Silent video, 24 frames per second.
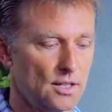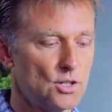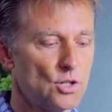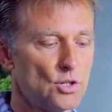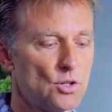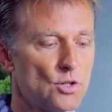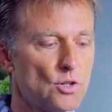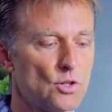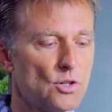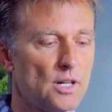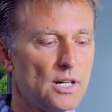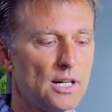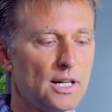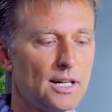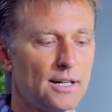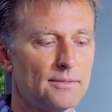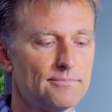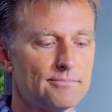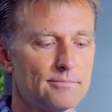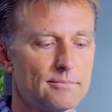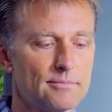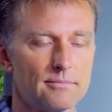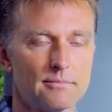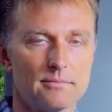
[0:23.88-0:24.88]
your, uh,
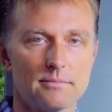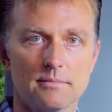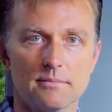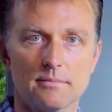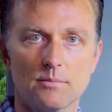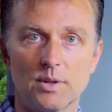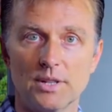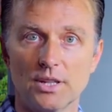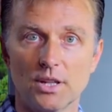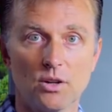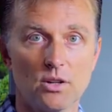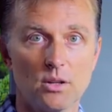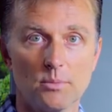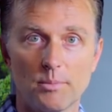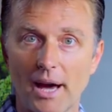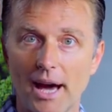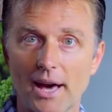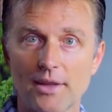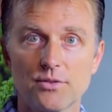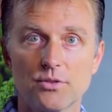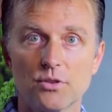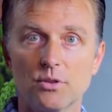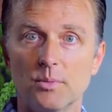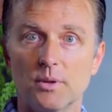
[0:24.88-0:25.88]
when you go to the
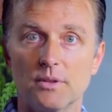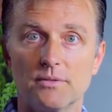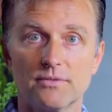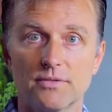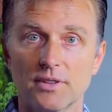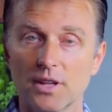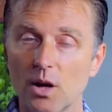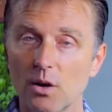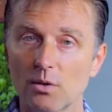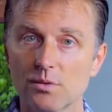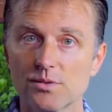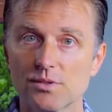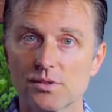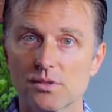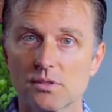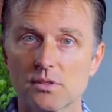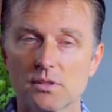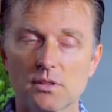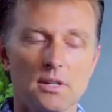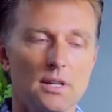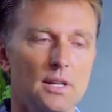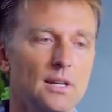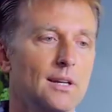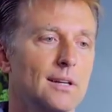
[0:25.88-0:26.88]
bathroom, it
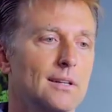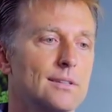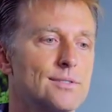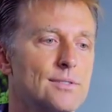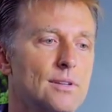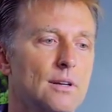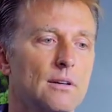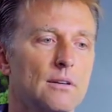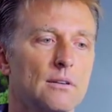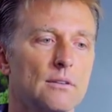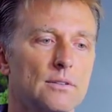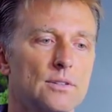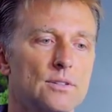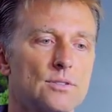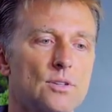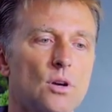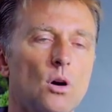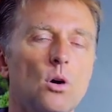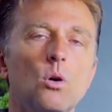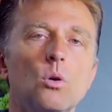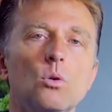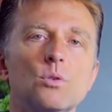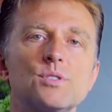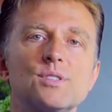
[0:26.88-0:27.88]
floats. So there's a
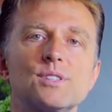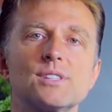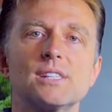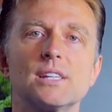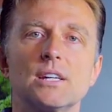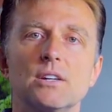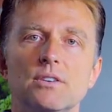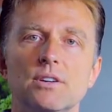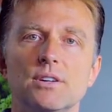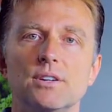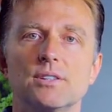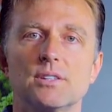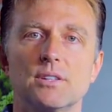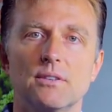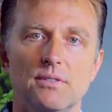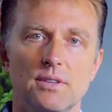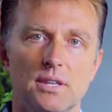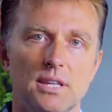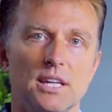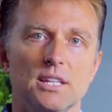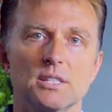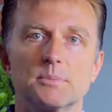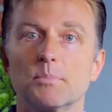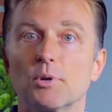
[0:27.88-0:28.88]
whole series of
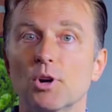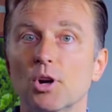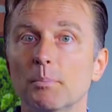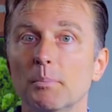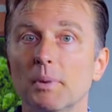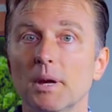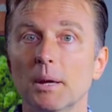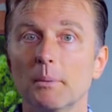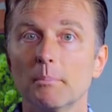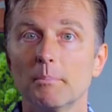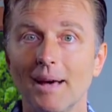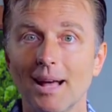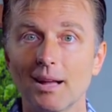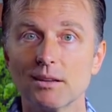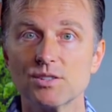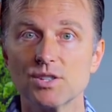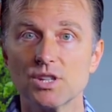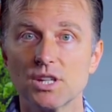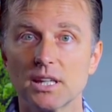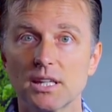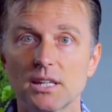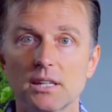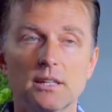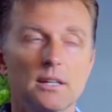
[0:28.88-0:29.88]
things, burping,
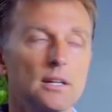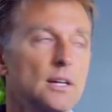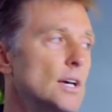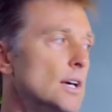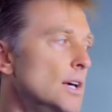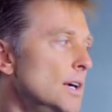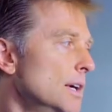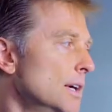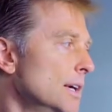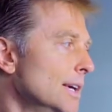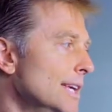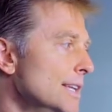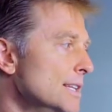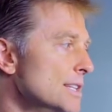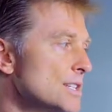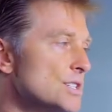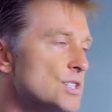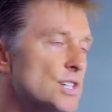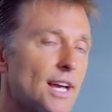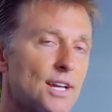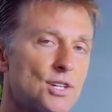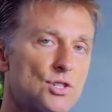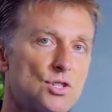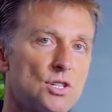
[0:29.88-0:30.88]
belching,
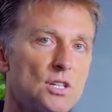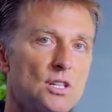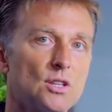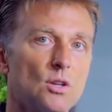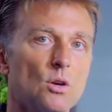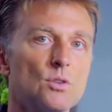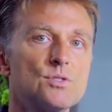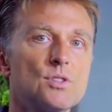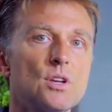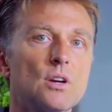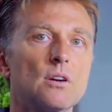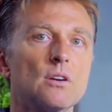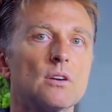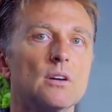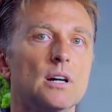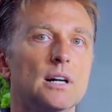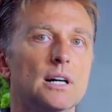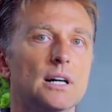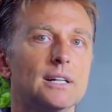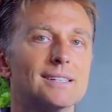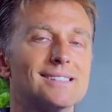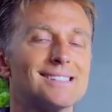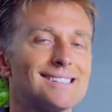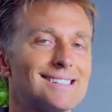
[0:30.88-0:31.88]
indigestion, those are
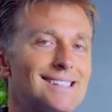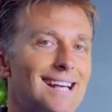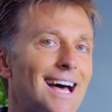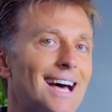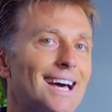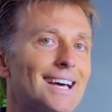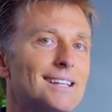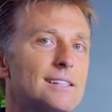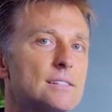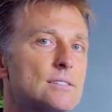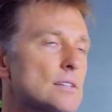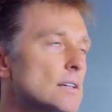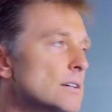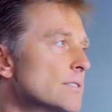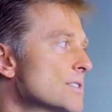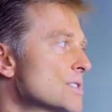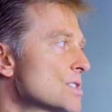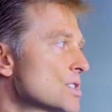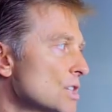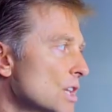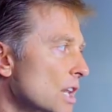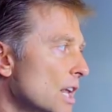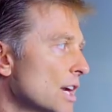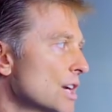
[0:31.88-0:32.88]
uh, signs of a
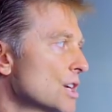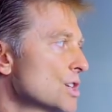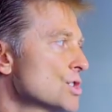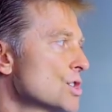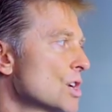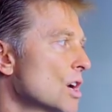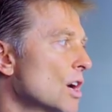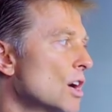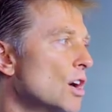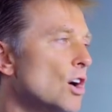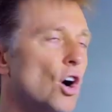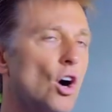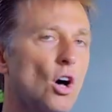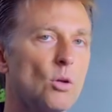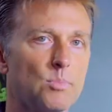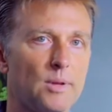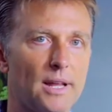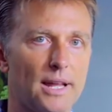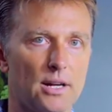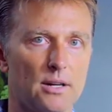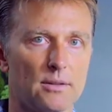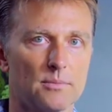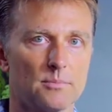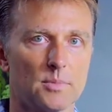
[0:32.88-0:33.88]
sluggish
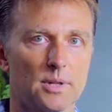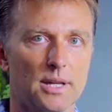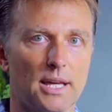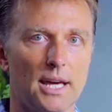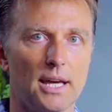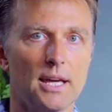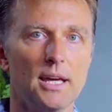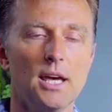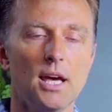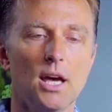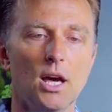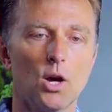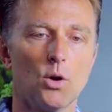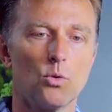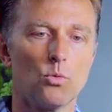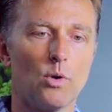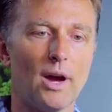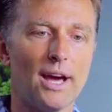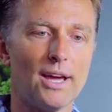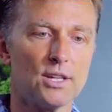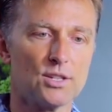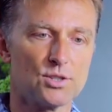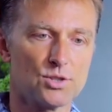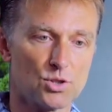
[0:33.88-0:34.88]
gallbladder, okay?
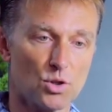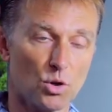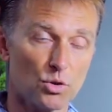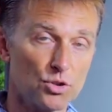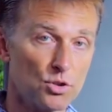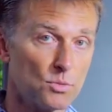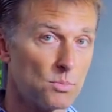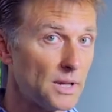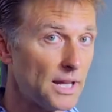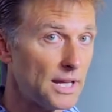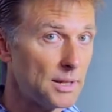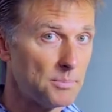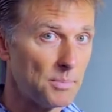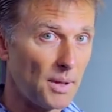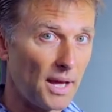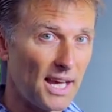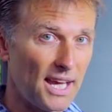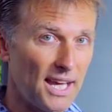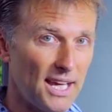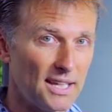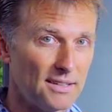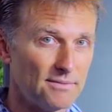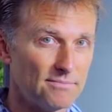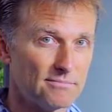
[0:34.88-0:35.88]
Right shoulder blade
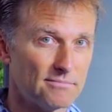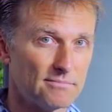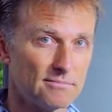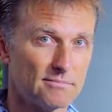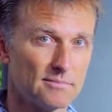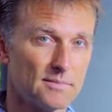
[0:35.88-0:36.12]
pain,